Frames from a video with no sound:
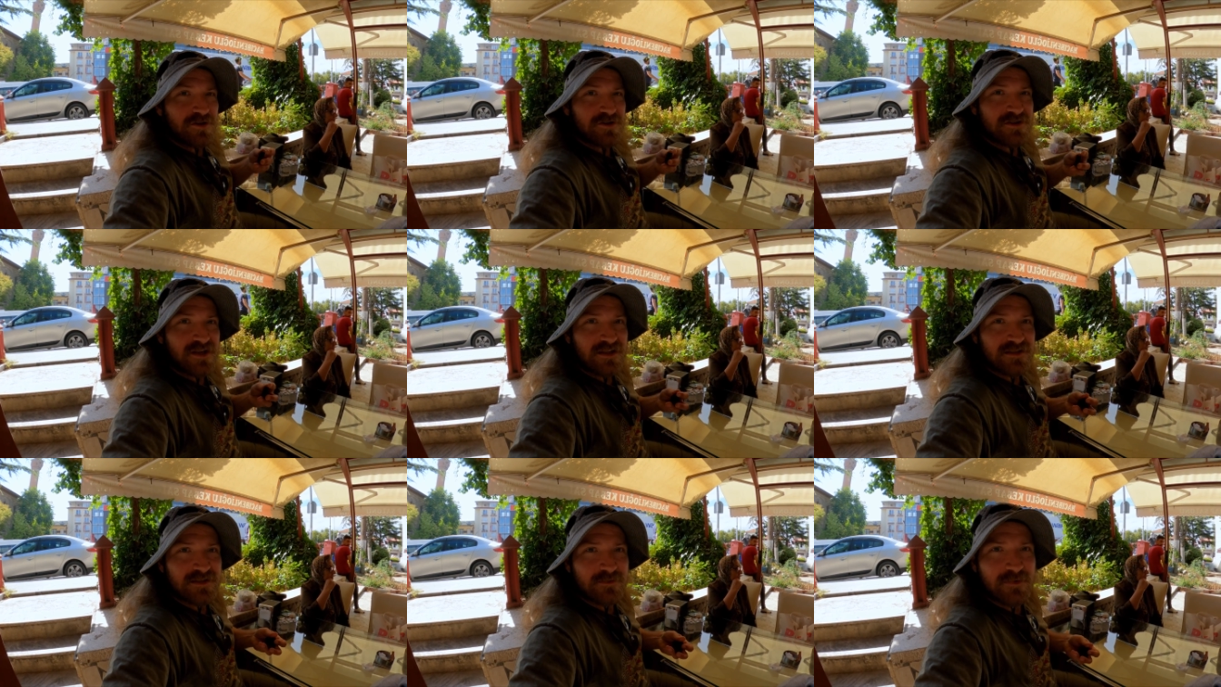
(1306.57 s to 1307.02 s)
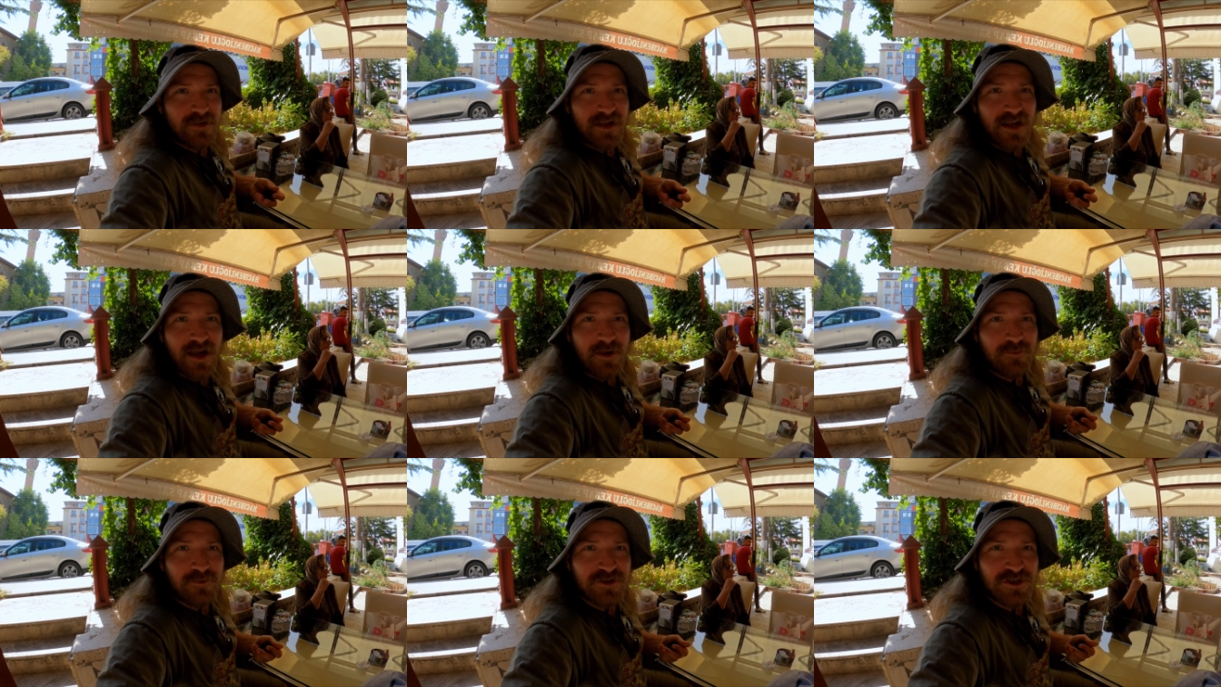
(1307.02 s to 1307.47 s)
is not something
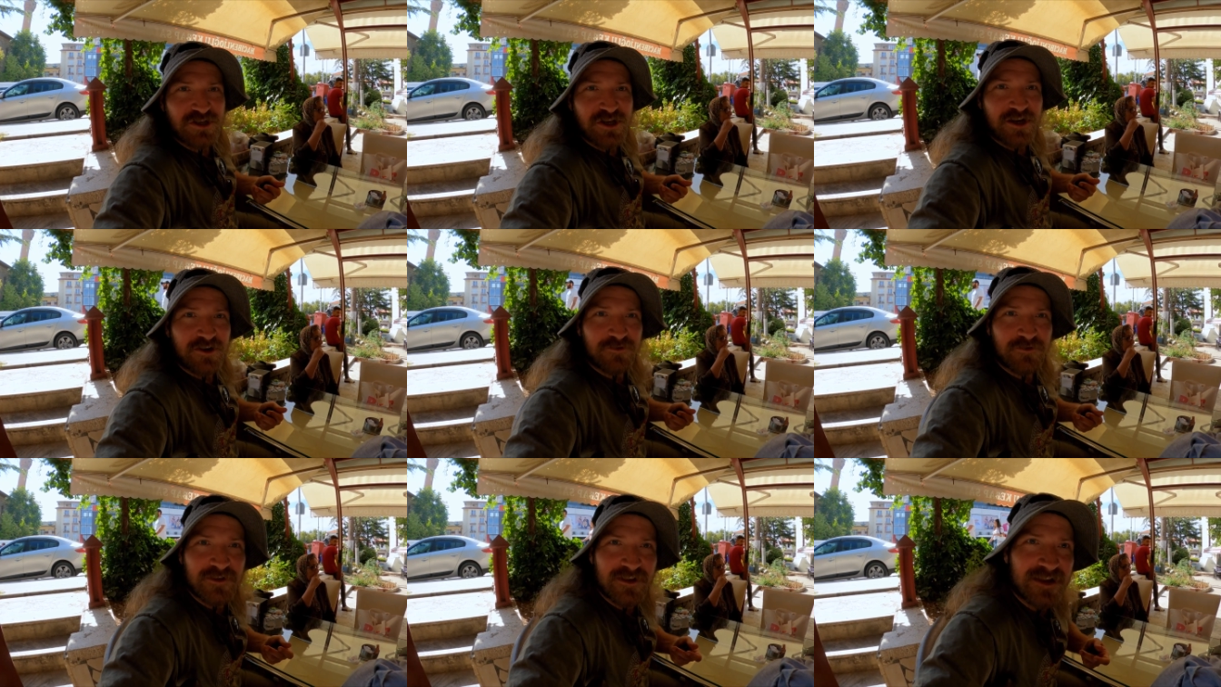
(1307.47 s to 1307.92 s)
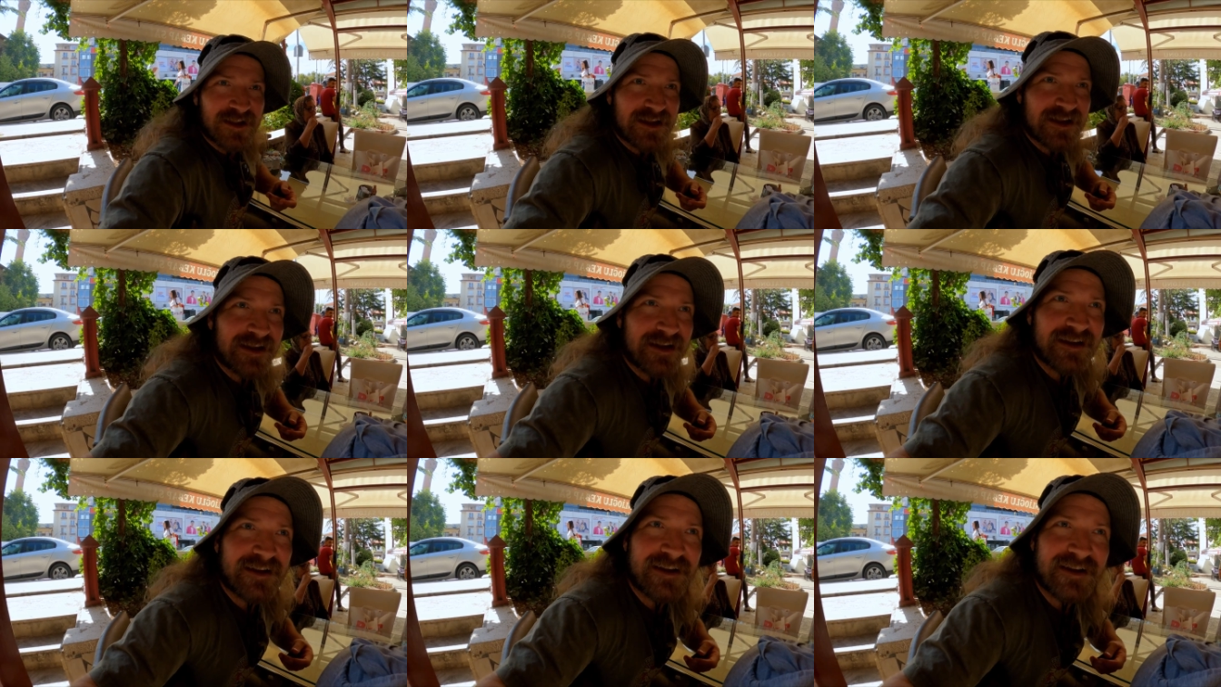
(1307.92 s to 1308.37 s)
I would
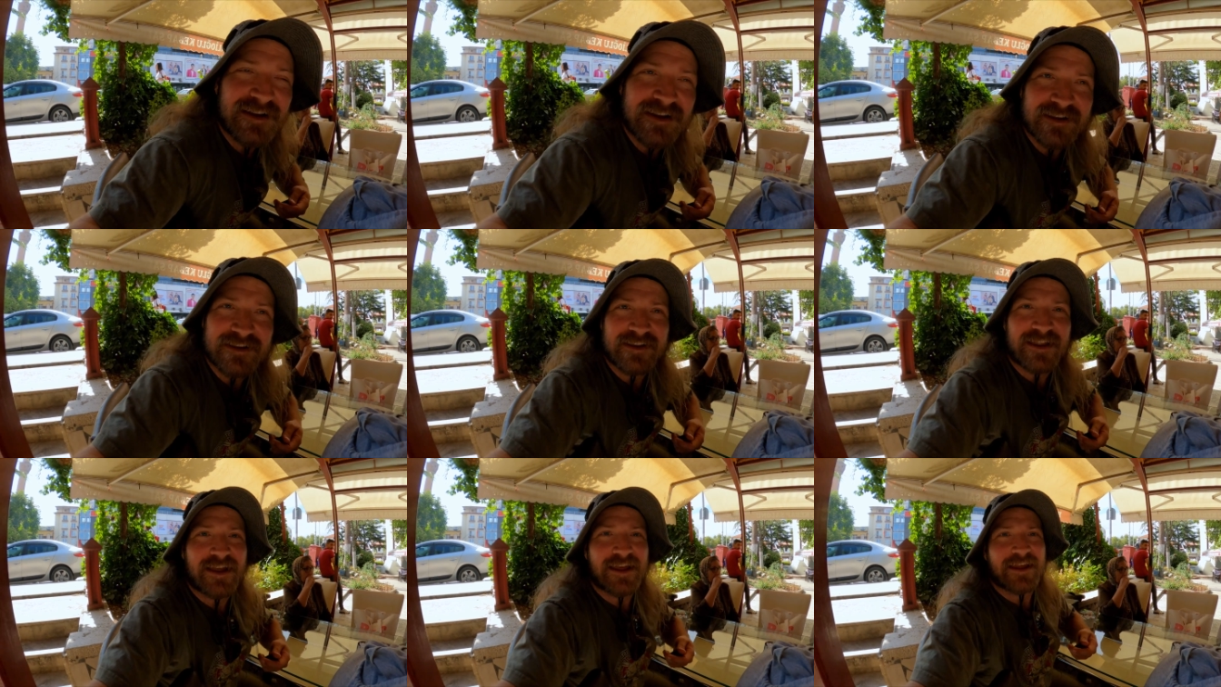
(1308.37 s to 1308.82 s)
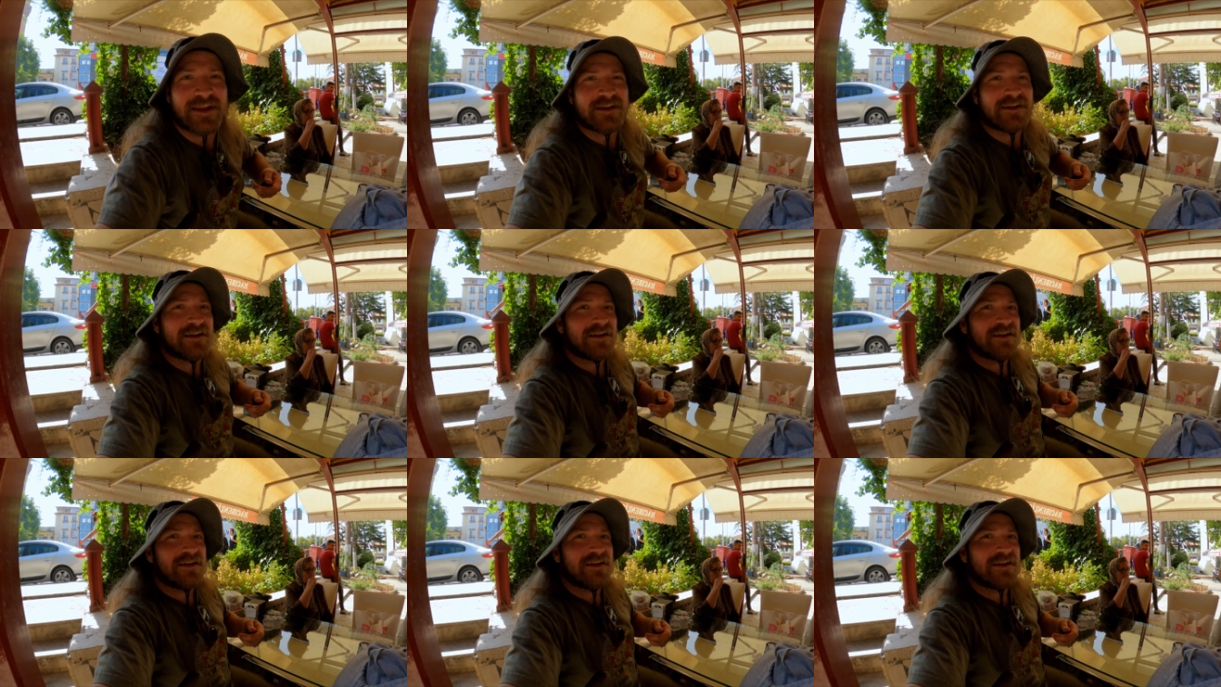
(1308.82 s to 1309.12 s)
generally like.